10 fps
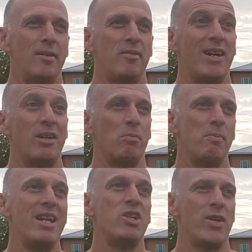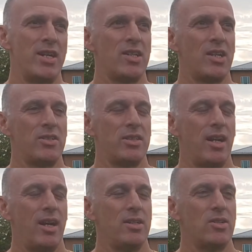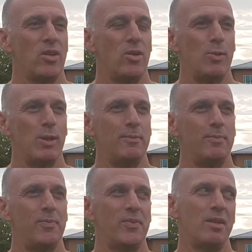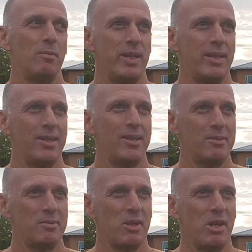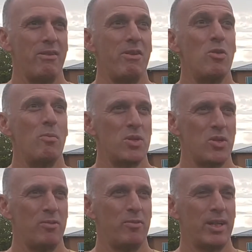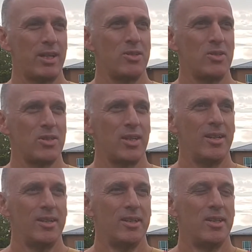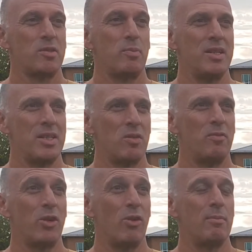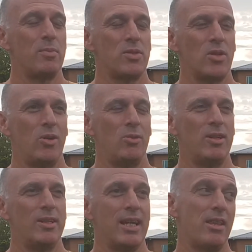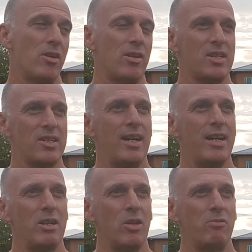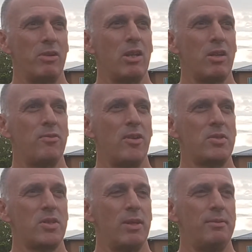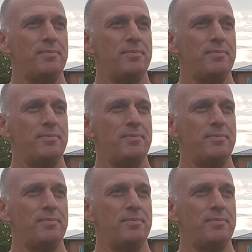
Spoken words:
final main training session tonight. So they'll be hearing numbers hopefully because the place is up for grabs. So yeah, they're all excited and really looking forward to it.